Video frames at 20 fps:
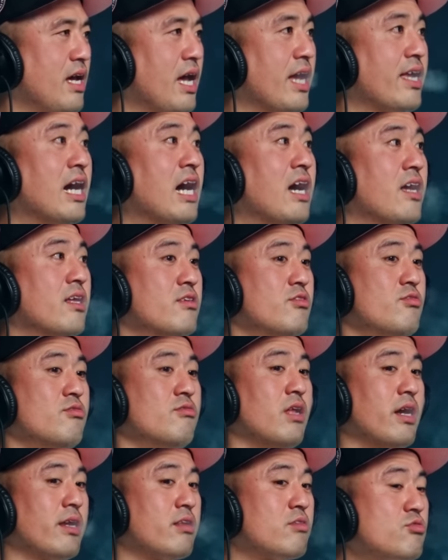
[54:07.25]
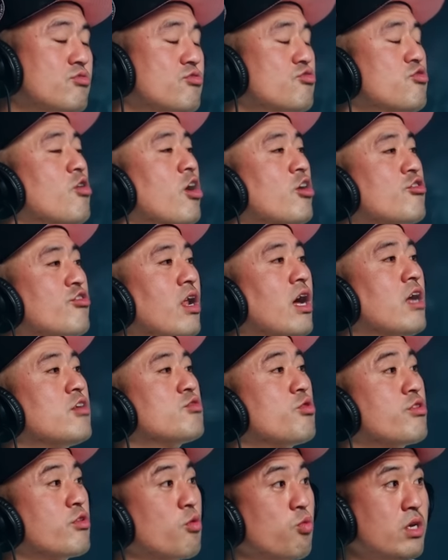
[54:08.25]
I got you like two hundred
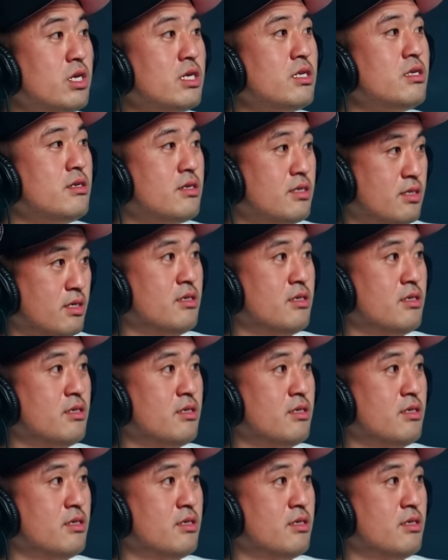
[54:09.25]
dollars worth of weed.